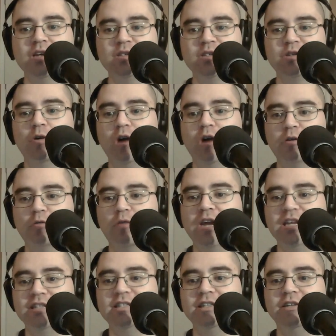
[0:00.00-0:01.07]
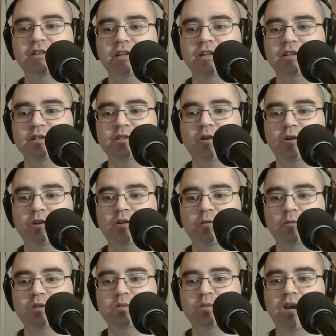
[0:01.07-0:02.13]
So a great deal in this
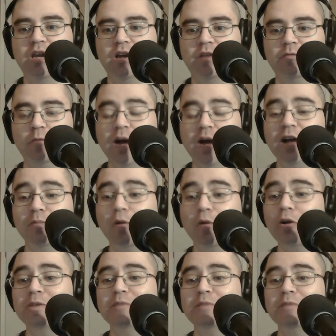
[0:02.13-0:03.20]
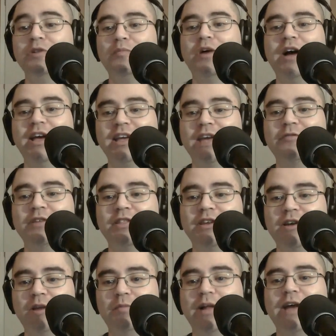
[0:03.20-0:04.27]
article was made of, well, more people are buying
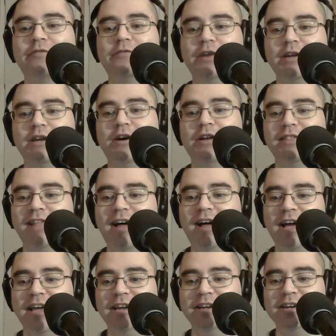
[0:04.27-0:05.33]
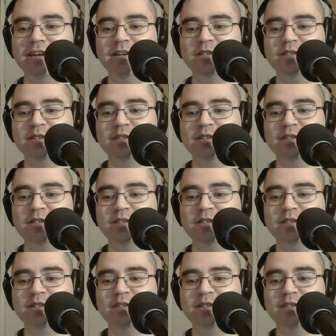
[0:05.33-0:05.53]
everything on Black Friday online,